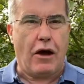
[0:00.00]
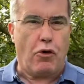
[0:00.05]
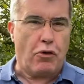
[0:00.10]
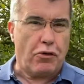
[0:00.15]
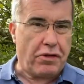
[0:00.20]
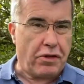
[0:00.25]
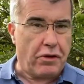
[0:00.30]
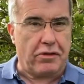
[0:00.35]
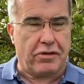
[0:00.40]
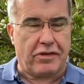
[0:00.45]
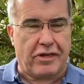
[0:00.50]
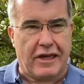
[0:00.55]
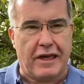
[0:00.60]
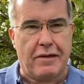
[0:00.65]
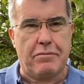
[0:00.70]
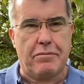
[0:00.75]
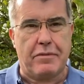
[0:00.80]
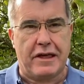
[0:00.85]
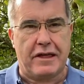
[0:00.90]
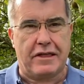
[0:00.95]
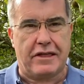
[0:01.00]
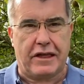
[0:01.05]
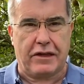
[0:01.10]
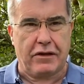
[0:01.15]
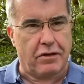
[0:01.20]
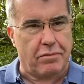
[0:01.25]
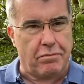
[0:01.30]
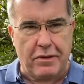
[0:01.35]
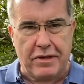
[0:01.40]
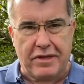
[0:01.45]
also a team
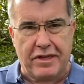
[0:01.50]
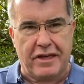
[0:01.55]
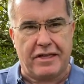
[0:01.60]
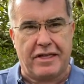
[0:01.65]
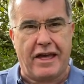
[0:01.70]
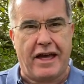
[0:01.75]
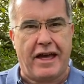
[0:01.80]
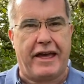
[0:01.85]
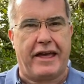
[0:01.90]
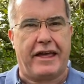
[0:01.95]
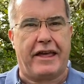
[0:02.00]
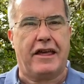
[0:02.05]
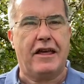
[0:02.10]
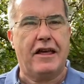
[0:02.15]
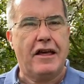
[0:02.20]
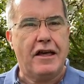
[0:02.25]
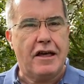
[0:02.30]
meeting. It's a busy day.